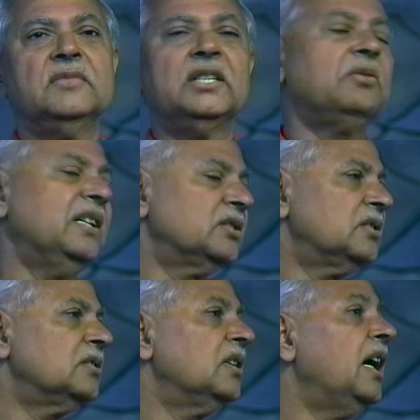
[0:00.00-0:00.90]
it
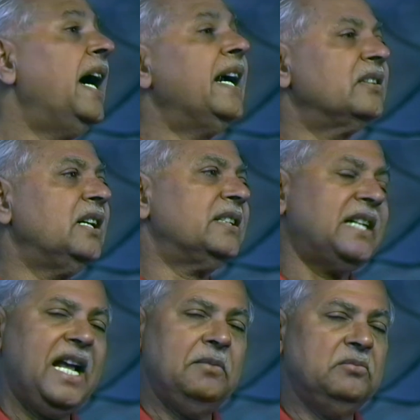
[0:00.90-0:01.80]
was at
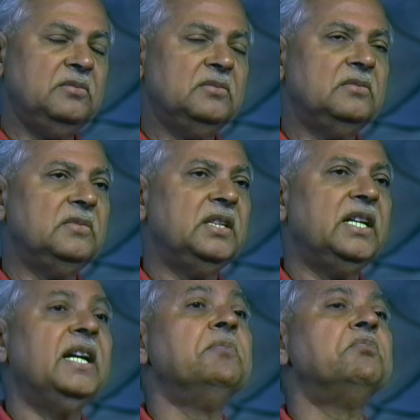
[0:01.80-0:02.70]
that time
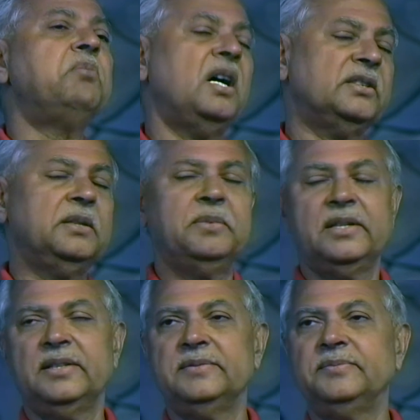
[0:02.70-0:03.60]
impossible.